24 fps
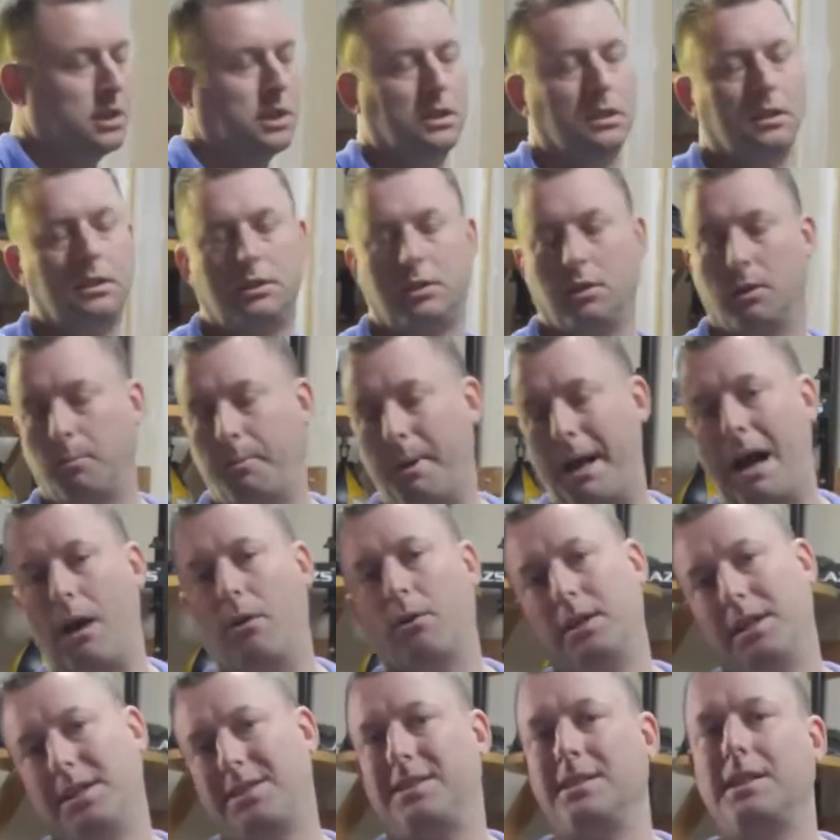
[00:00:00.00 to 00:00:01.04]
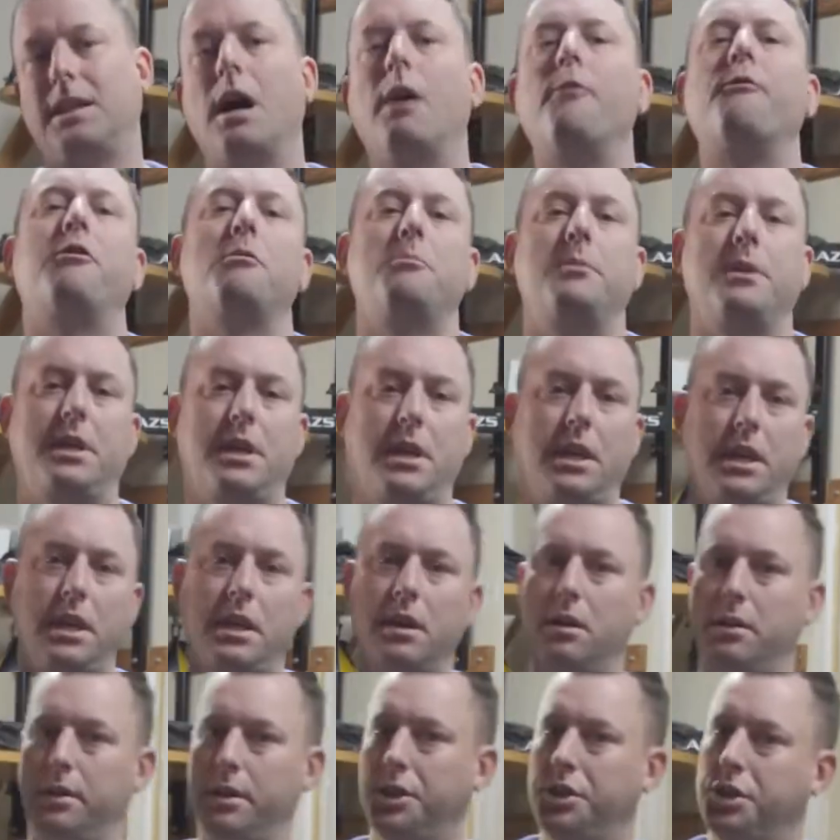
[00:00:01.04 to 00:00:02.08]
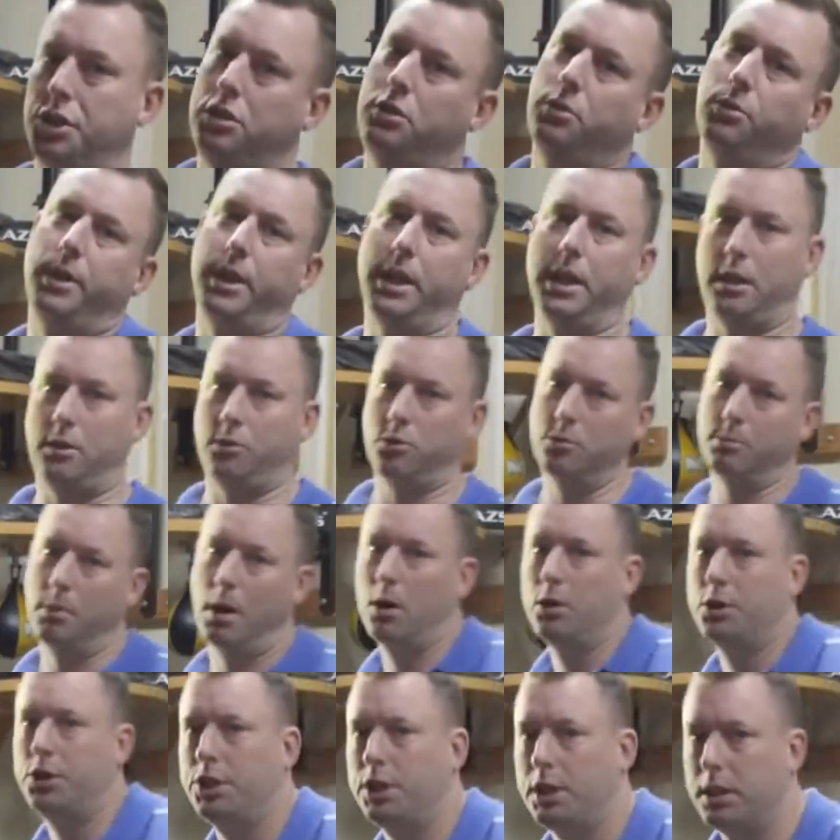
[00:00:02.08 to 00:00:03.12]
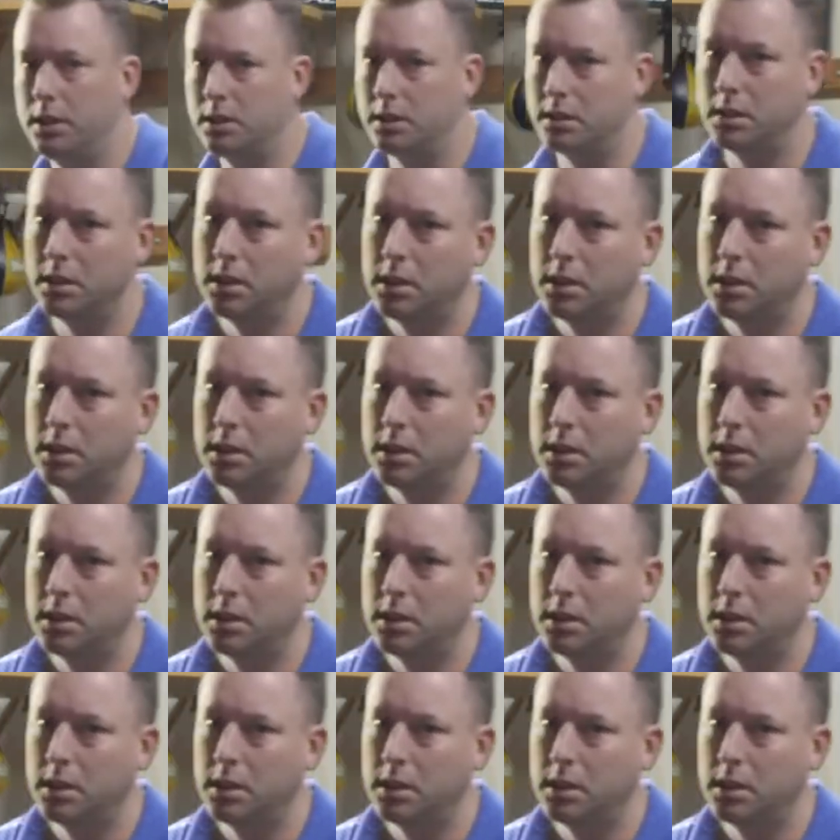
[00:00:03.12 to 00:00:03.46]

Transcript: So power doesn't come from the heel, they're just doing it through motion.